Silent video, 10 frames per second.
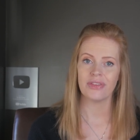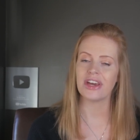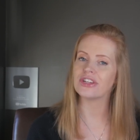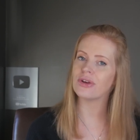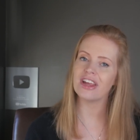
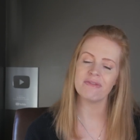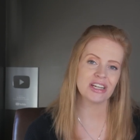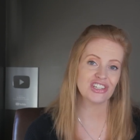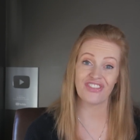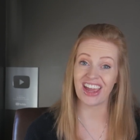They don't have
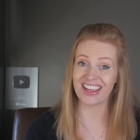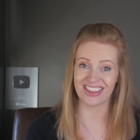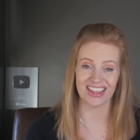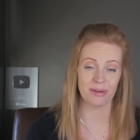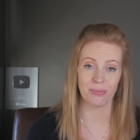much
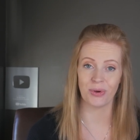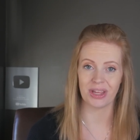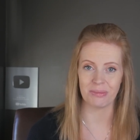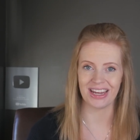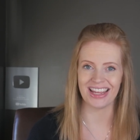faith in
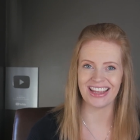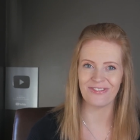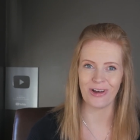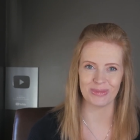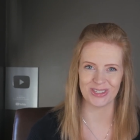putting many
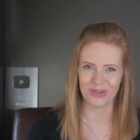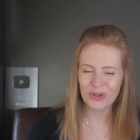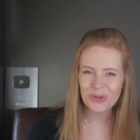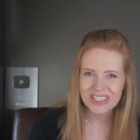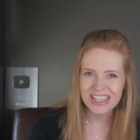
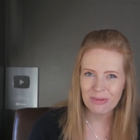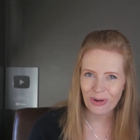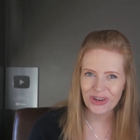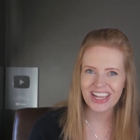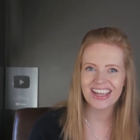pharmaceuticals in their
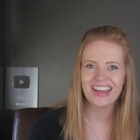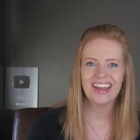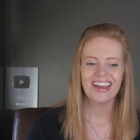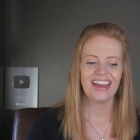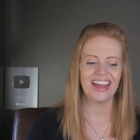body
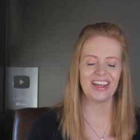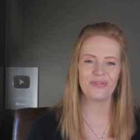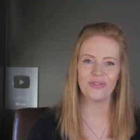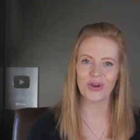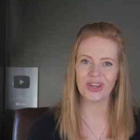
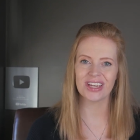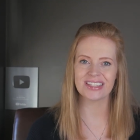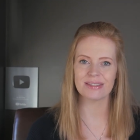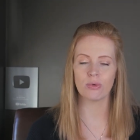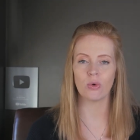and
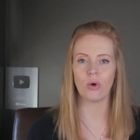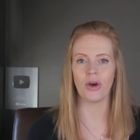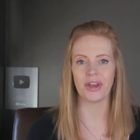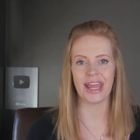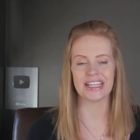focus more
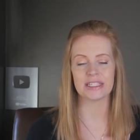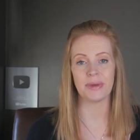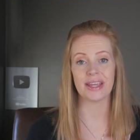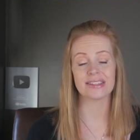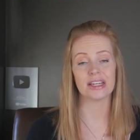on
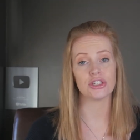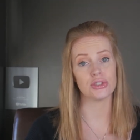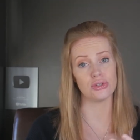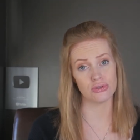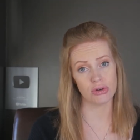aspects such
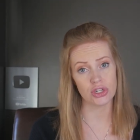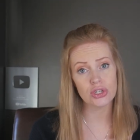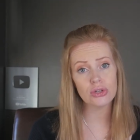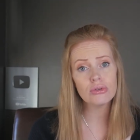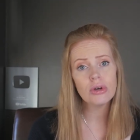as
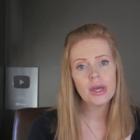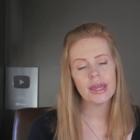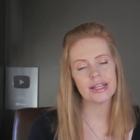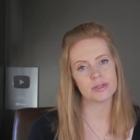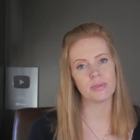nutritional
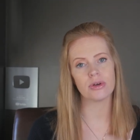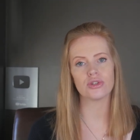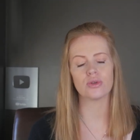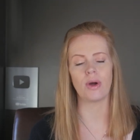and spiritual